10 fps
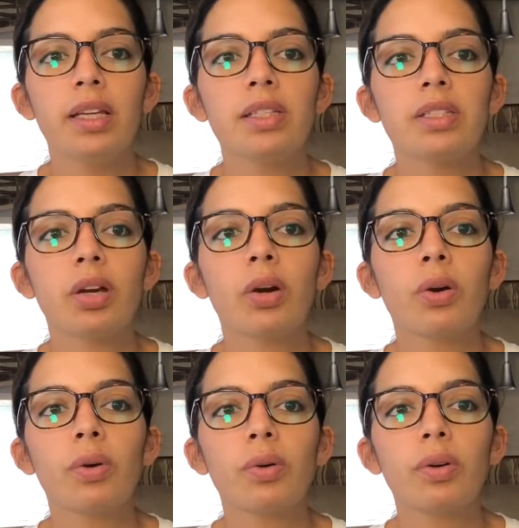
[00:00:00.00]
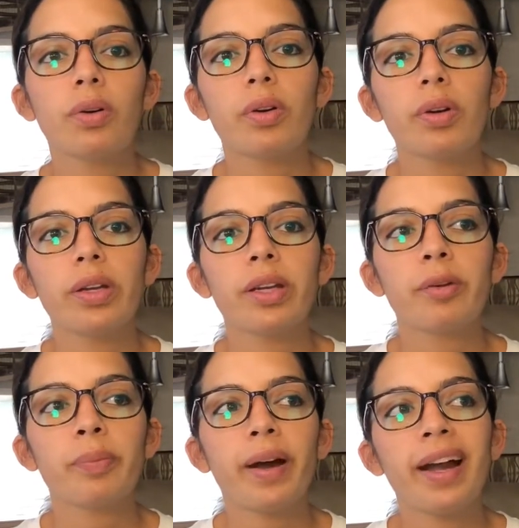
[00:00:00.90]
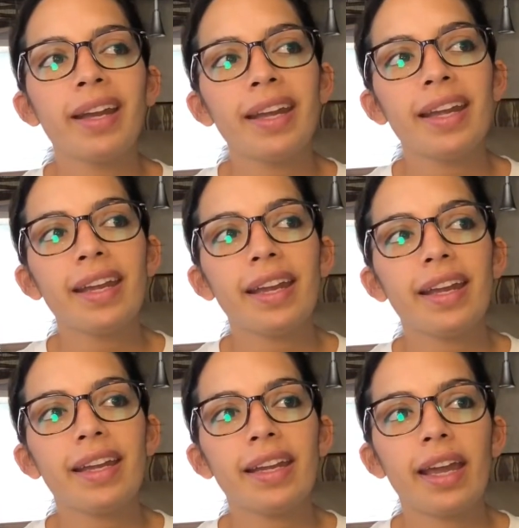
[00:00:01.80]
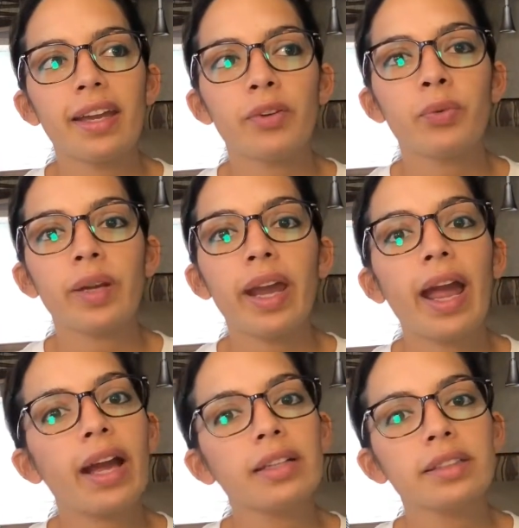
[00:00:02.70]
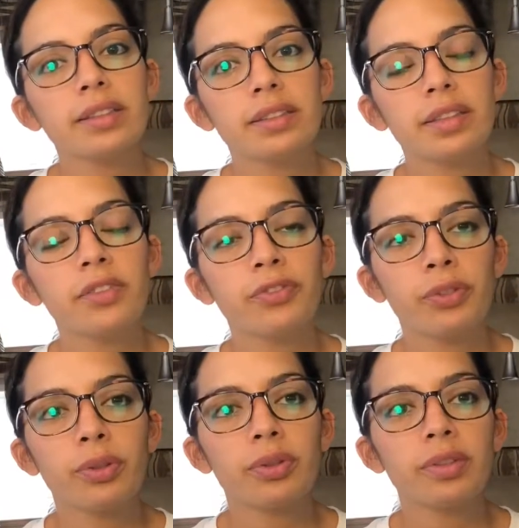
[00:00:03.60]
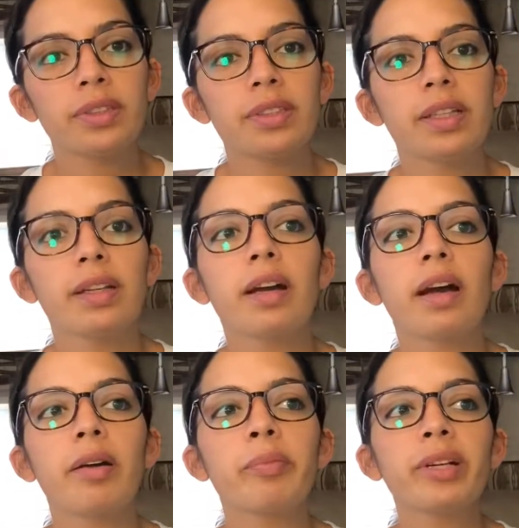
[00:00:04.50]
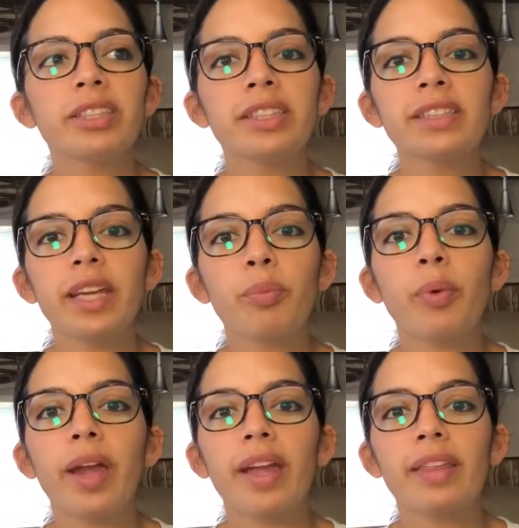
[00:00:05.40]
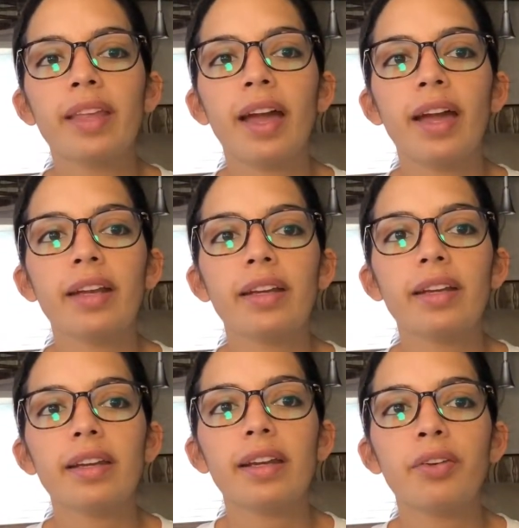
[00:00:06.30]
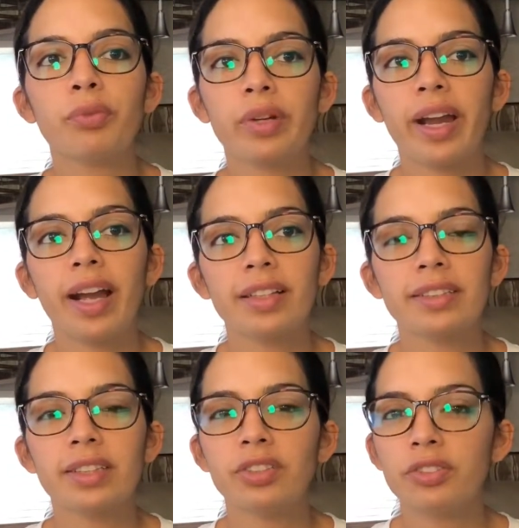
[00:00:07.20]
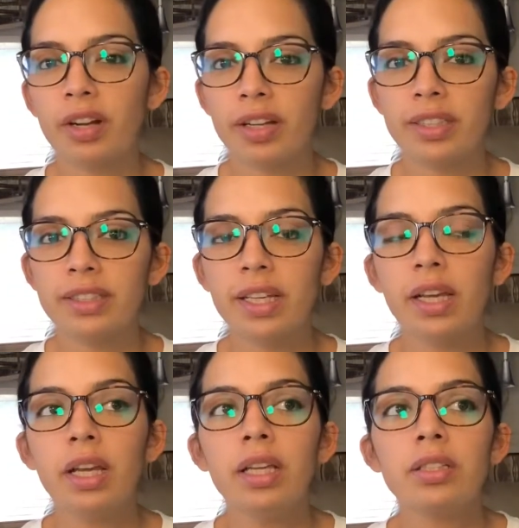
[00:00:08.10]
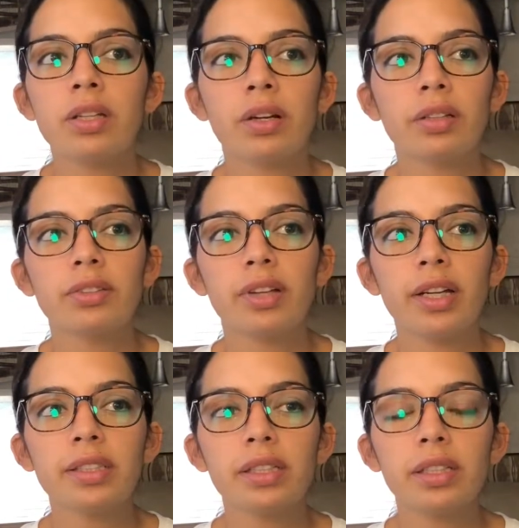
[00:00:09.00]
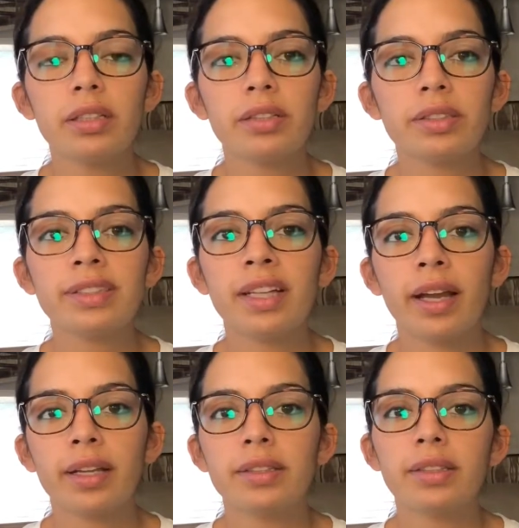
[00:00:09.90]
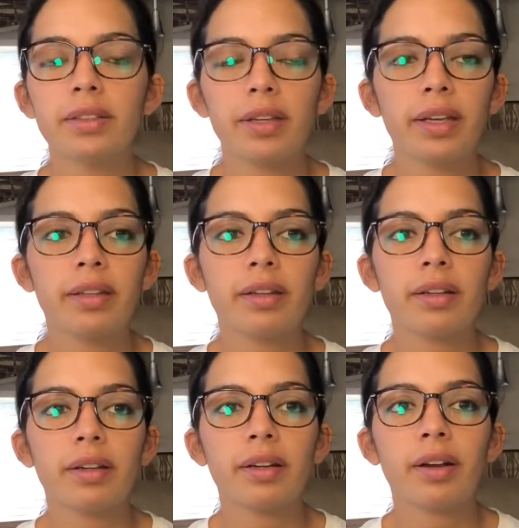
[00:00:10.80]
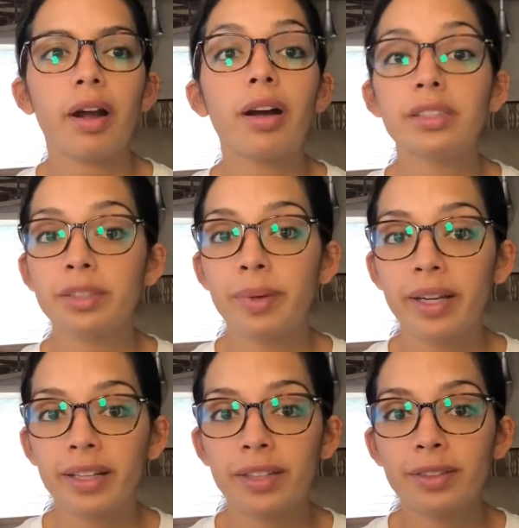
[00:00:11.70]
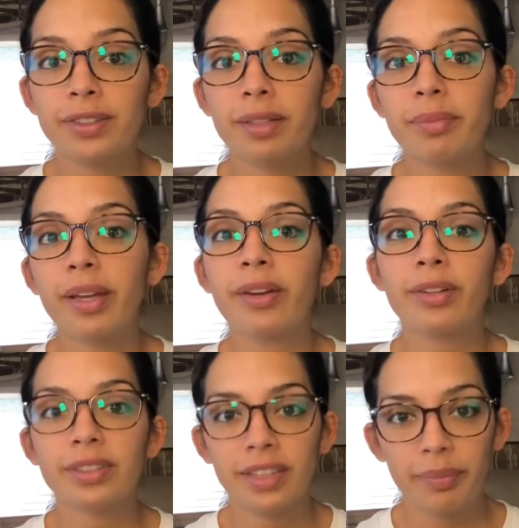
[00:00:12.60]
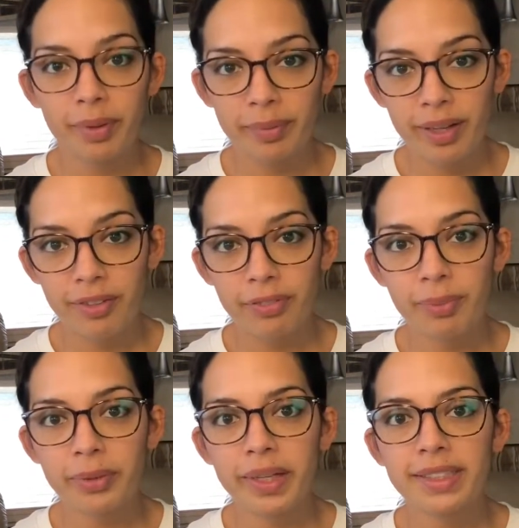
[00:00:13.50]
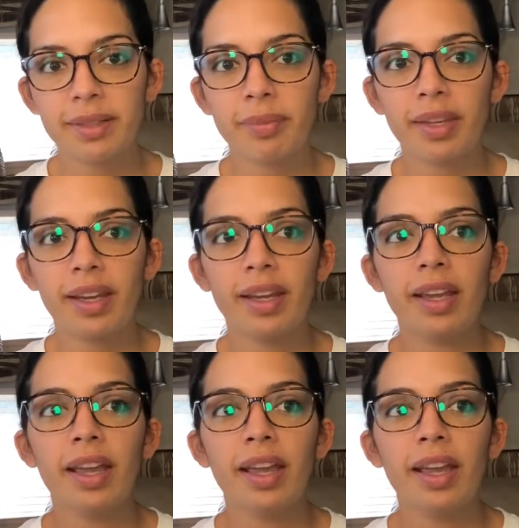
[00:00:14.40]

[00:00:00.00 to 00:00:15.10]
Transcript: So your body can react to foods much the same way that it reacts to drugs. So drugs are designed to either cause your body to do something or stop your body from doing something.